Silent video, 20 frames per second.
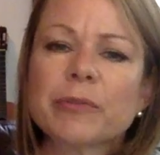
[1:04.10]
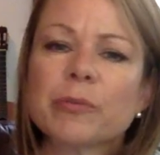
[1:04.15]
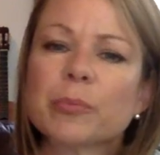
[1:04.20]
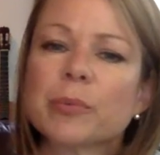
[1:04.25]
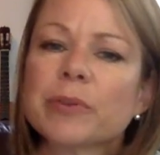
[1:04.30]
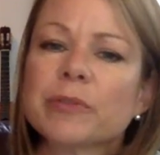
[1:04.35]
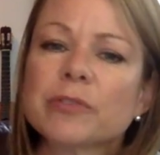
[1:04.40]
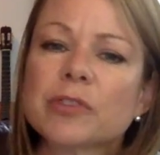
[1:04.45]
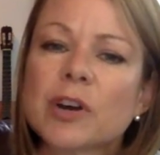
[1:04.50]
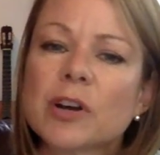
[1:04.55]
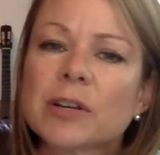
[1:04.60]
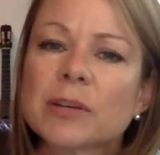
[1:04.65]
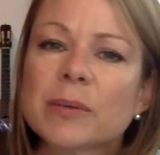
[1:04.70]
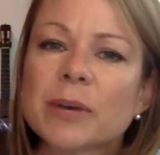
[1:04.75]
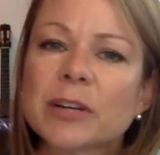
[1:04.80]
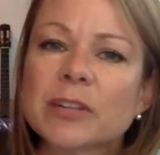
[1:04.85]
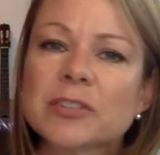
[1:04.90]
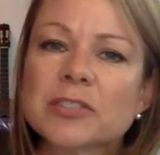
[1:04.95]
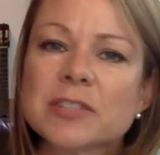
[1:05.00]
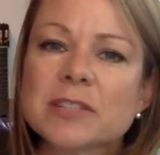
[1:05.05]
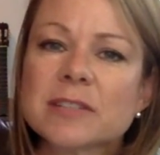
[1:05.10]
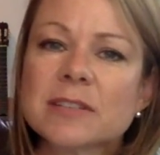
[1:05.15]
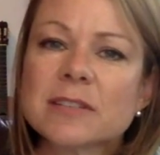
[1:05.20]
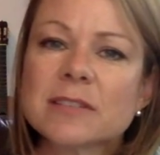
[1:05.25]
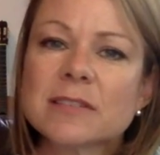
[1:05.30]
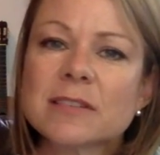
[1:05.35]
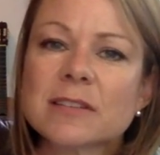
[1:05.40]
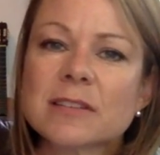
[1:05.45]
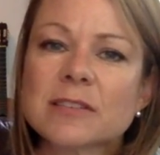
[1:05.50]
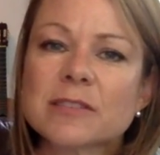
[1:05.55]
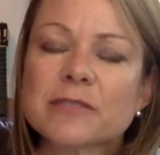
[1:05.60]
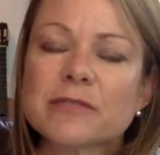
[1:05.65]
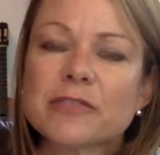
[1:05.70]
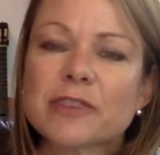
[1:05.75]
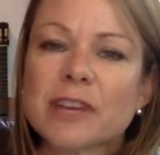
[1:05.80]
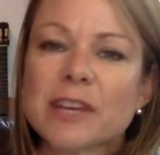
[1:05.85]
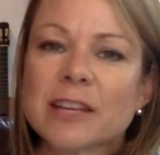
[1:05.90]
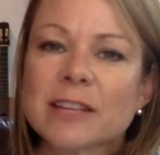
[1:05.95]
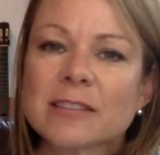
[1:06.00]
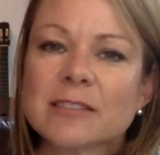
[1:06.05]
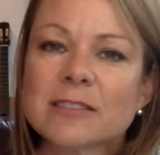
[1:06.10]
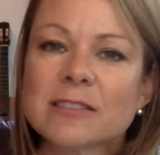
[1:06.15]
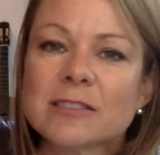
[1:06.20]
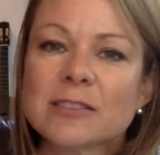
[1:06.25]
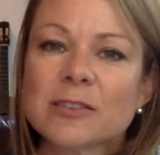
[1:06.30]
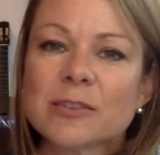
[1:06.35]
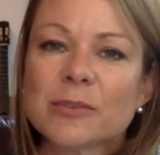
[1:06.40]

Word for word: we've, we've talked about Jesus's friends